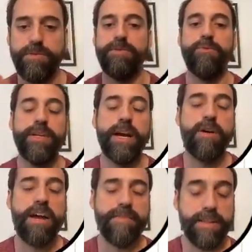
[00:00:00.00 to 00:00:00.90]
we
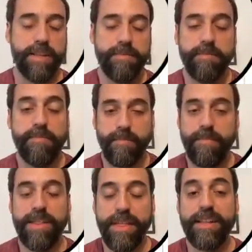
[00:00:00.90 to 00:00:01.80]
arrive at
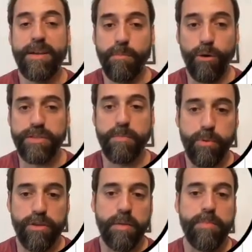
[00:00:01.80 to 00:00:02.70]
I think the most
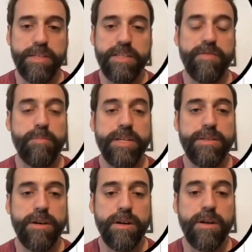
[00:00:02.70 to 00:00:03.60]
important message from this
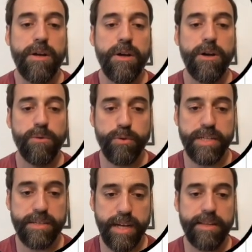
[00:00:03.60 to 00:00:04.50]
talk, which
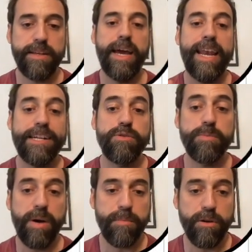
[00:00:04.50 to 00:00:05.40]
is that
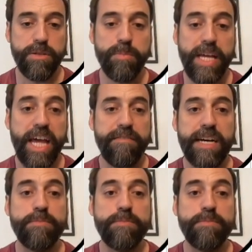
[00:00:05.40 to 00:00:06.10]
electric bubbles behave as